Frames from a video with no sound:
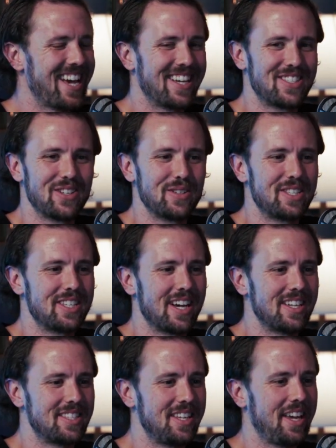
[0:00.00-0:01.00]
Yeah, so it's
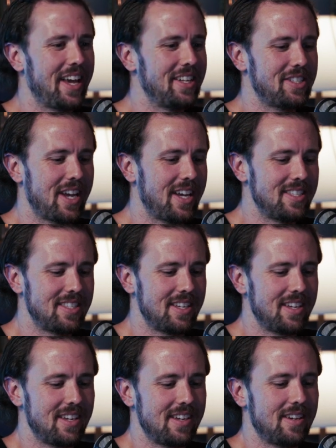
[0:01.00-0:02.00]

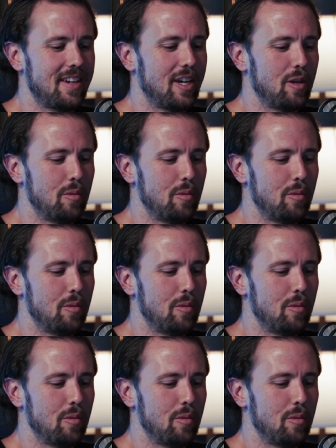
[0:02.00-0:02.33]
ChazBademan.